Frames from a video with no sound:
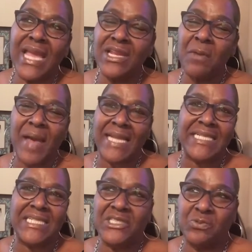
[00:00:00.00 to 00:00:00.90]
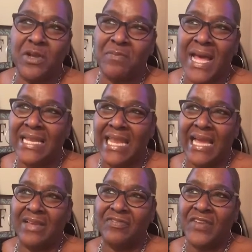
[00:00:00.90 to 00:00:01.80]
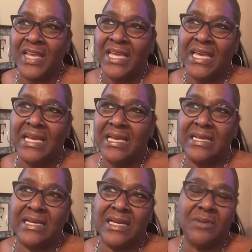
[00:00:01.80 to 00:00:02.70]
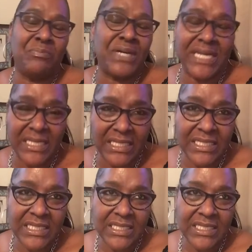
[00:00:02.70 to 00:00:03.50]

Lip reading: nobody disrupt my life. But